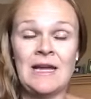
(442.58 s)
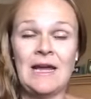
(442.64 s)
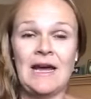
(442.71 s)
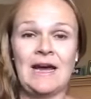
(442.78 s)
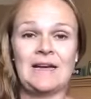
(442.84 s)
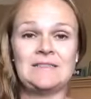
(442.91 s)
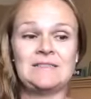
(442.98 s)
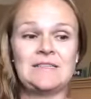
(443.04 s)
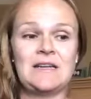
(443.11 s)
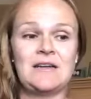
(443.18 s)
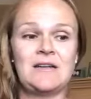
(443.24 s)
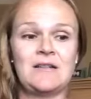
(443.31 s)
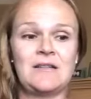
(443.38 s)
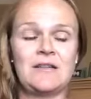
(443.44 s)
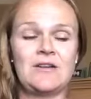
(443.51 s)
And
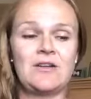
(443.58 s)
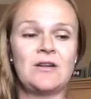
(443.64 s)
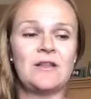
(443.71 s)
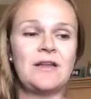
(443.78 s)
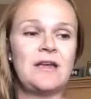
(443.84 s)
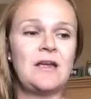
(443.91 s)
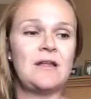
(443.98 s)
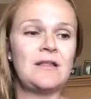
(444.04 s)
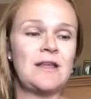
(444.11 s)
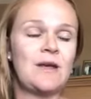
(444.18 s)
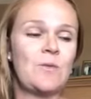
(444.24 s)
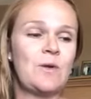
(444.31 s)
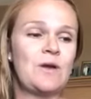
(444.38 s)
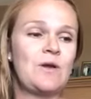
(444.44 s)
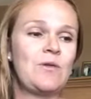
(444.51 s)
literally, like,
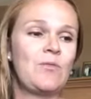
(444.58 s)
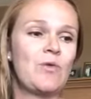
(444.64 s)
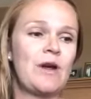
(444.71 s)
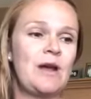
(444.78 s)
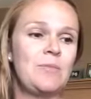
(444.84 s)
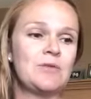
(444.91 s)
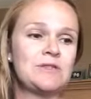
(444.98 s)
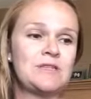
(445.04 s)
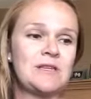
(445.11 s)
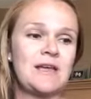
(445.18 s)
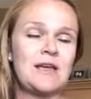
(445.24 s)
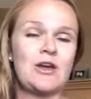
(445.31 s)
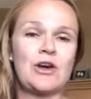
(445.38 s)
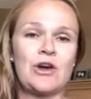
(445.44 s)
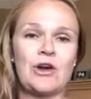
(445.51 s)
when we're able to
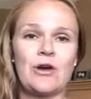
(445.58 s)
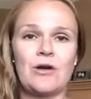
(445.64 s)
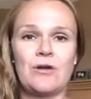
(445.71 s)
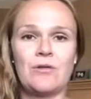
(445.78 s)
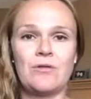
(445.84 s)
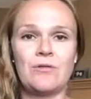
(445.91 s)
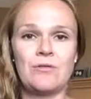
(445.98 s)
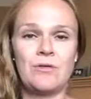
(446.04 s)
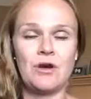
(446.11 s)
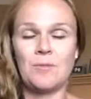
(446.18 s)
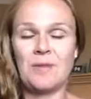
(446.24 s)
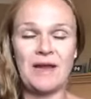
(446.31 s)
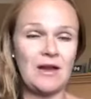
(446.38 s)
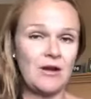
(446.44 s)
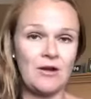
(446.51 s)
like cook our own or
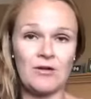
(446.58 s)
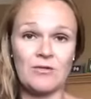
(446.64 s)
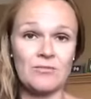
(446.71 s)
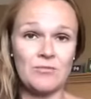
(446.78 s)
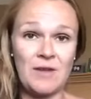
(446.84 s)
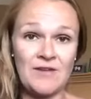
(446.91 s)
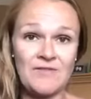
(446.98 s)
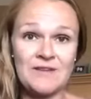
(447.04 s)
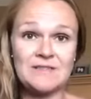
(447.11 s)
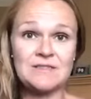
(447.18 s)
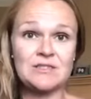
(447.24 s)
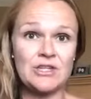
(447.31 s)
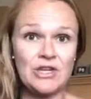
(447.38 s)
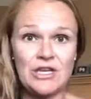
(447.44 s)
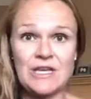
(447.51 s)
bake our own muffins,
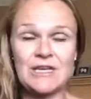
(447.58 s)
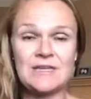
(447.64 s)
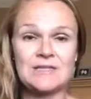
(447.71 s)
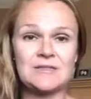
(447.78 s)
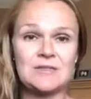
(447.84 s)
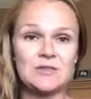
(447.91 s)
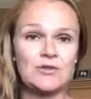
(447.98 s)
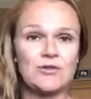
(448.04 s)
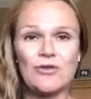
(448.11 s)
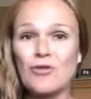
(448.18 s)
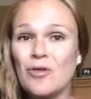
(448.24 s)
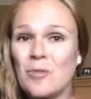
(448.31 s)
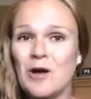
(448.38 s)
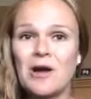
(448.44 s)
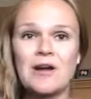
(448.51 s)
cookies,
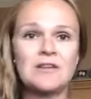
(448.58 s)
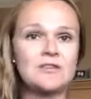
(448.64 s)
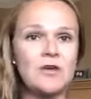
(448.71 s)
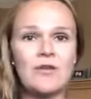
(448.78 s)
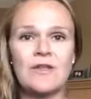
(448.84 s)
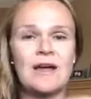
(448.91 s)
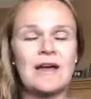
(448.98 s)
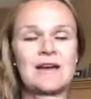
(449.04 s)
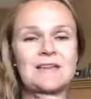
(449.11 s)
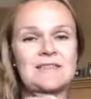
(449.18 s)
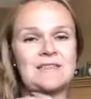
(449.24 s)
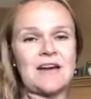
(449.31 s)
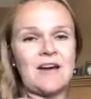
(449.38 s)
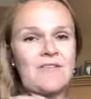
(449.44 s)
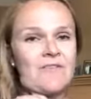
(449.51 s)
granola bars, all that kind of
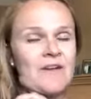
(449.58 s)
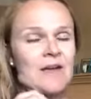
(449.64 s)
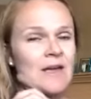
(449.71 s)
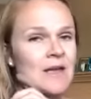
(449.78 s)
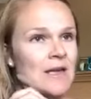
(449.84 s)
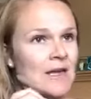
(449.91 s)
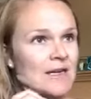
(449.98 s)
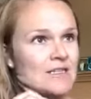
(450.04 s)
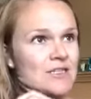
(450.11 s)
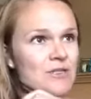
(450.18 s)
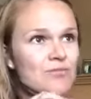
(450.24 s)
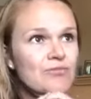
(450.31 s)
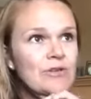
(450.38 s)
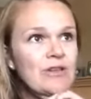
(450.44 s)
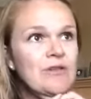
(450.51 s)
stuff, it just
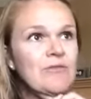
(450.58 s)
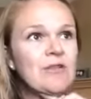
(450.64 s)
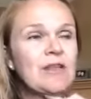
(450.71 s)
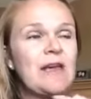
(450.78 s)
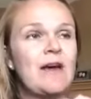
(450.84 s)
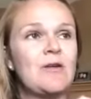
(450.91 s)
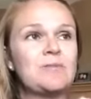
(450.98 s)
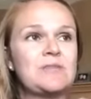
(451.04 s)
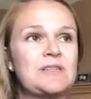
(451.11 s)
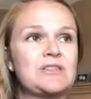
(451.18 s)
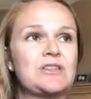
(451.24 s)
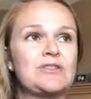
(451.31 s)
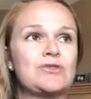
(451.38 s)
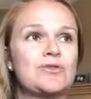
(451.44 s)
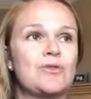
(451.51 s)
really helps us
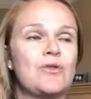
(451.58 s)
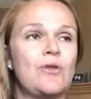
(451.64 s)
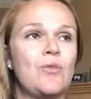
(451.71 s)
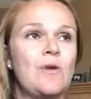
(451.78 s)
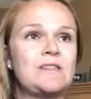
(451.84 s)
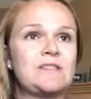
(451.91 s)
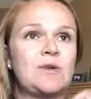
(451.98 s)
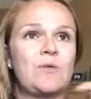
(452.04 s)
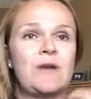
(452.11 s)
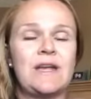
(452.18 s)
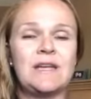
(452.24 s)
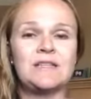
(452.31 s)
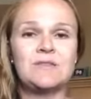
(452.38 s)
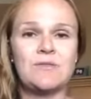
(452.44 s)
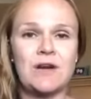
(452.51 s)
control what's going
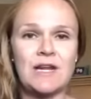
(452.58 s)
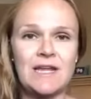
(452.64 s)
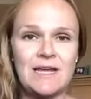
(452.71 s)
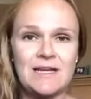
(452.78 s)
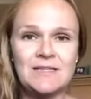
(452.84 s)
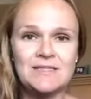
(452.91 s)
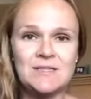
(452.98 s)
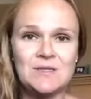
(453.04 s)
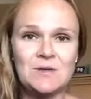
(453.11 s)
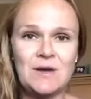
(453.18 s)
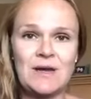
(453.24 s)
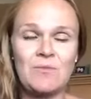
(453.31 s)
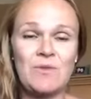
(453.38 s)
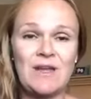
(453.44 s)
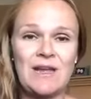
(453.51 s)
into our kids,
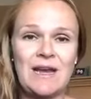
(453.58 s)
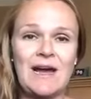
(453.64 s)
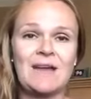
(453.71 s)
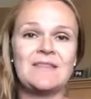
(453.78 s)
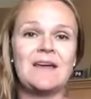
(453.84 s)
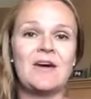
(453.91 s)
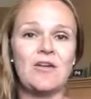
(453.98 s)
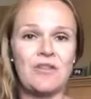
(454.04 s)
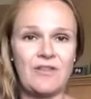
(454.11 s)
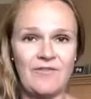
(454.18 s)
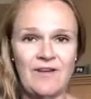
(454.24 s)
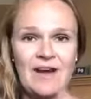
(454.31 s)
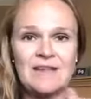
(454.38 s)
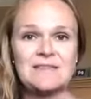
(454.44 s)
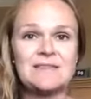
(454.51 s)
and we can add the healthy
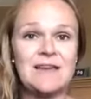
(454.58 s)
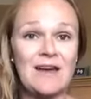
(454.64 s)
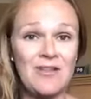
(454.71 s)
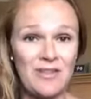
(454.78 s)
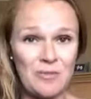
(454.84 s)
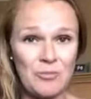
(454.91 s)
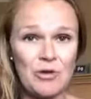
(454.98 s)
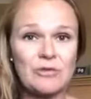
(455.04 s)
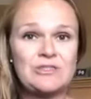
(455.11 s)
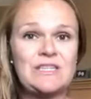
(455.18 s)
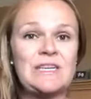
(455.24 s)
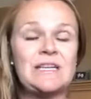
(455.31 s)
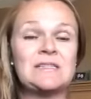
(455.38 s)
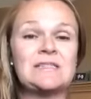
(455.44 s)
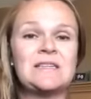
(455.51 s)
fats, the healthy
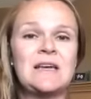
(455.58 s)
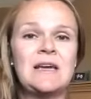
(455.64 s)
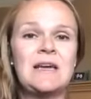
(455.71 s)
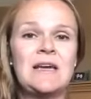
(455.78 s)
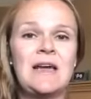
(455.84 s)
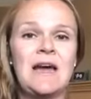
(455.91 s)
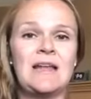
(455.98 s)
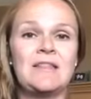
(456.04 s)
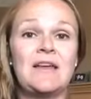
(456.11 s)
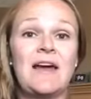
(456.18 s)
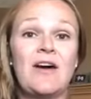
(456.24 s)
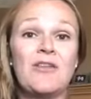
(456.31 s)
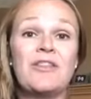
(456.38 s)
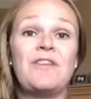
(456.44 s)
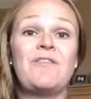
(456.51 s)
proteins, and the
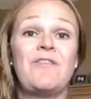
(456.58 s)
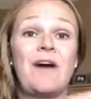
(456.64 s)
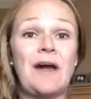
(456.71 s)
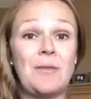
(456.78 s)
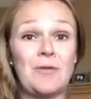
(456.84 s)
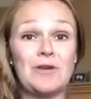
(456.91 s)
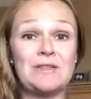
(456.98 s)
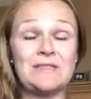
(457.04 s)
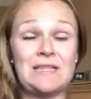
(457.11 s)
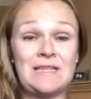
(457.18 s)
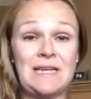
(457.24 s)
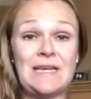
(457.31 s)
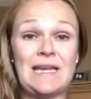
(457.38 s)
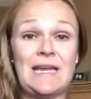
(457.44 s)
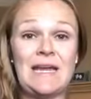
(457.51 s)
healthy fibers that
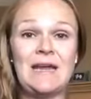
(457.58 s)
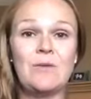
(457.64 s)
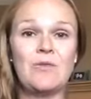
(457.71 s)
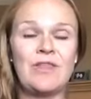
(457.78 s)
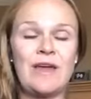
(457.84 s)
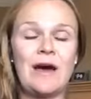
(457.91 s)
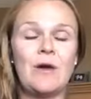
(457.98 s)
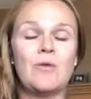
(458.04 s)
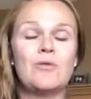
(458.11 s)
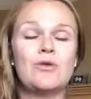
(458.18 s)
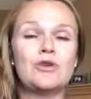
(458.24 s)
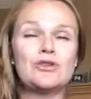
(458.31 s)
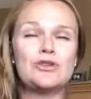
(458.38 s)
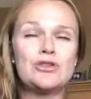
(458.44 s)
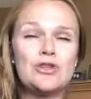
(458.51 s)
they need without
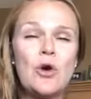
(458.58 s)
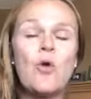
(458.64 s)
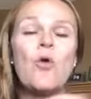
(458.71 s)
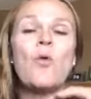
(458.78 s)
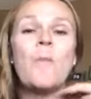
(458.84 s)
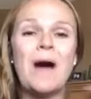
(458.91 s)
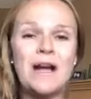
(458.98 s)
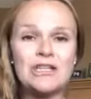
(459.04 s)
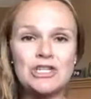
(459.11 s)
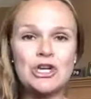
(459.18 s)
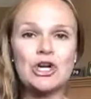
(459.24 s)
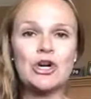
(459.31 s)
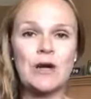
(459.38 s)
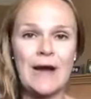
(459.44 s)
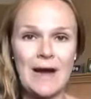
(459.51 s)
so much
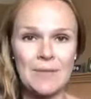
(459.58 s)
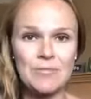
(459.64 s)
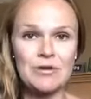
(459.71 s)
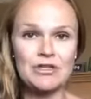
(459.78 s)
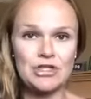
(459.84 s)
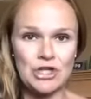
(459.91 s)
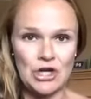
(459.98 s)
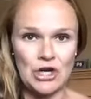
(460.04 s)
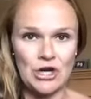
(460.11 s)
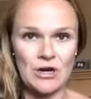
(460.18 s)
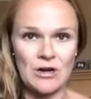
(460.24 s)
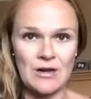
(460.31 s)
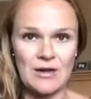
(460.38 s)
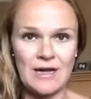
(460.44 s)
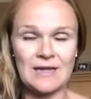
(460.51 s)
crap sugar
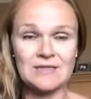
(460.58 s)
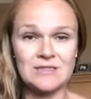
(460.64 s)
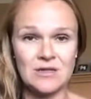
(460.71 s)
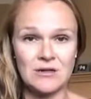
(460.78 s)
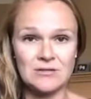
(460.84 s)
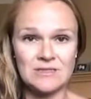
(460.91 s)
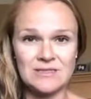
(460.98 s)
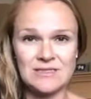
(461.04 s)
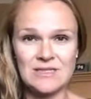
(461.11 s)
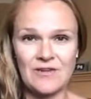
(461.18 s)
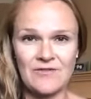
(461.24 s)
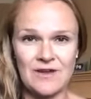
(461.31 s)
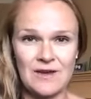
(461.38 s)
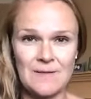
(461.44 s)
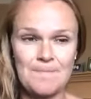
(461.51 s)
and salt and
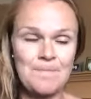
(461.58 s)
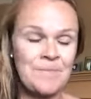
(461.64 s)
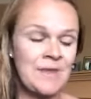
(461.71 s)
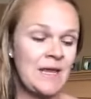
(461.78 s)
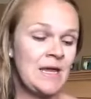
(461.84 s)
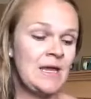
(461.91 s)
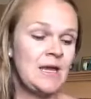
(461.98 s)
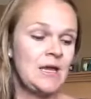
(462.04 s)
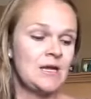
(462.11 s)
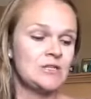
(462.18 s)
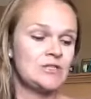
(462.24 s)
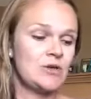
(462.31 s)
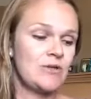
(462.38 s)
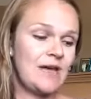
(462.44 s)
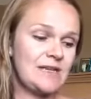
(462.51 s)
stuff in it.
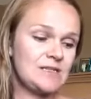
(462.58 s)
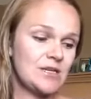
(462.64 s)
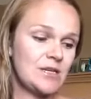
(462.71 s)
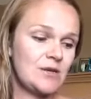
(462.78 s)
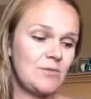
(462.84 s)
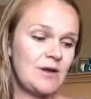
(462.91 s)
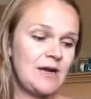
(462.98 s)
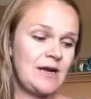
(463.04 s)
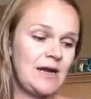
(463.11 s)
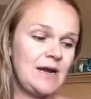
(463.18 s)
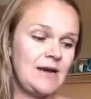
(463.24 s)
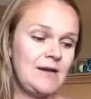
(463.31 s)
So that's a good one.